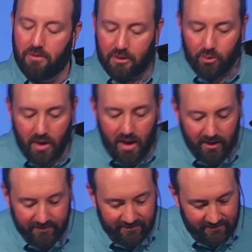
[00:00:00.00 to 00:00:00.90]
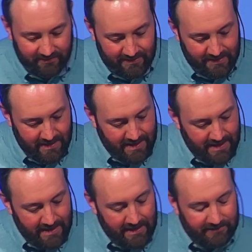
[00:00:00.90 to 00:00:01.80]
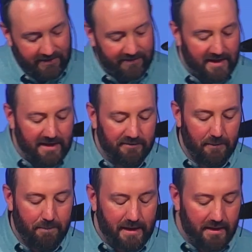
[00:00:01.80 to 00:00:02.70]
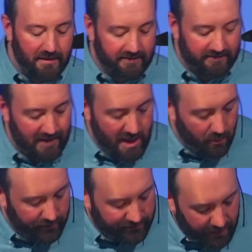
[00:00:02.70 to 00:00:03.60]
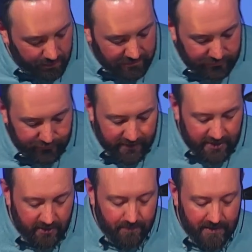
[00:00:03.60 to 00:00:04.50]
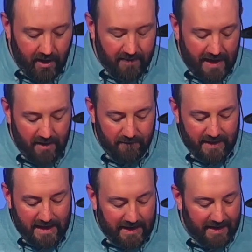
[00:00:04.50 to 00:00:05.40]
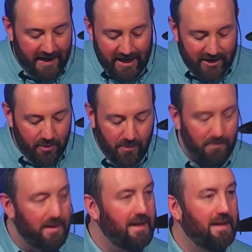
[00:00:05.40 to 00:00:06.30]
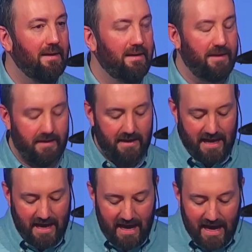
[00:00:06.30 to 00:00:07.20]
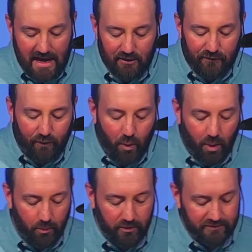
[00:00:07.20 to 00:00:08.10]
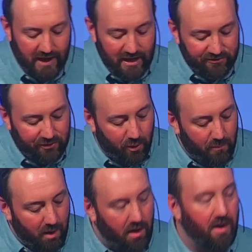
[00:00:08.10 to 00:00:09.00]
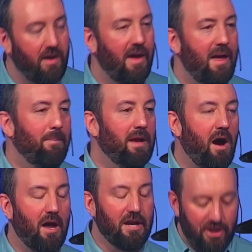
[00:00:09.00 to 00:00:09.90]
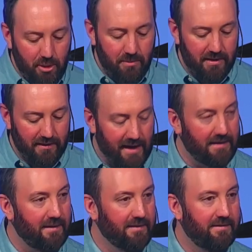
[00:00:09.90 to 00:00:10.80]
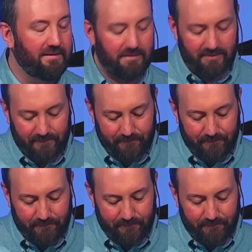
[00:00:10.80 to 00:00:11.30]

through the cross, it says that his appearance was so disfigured beyond that of any human being, and his form was so marred beyond human likeness.